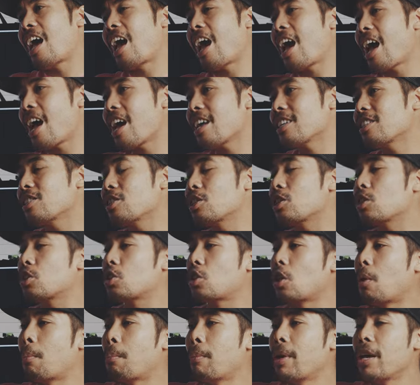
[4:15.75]
has
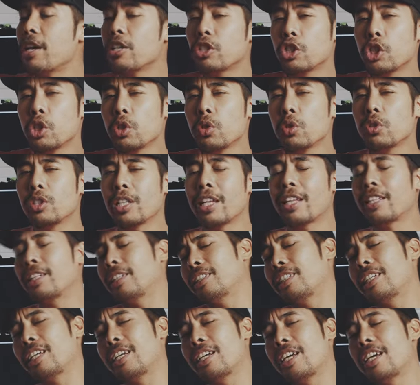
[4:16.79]
some issues and
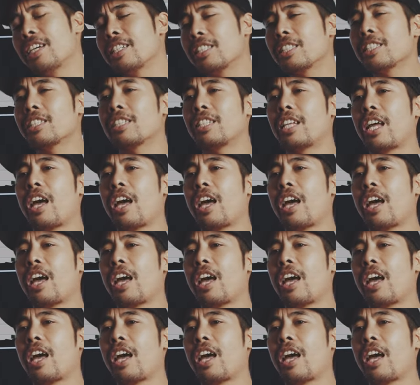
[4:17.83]
it isn't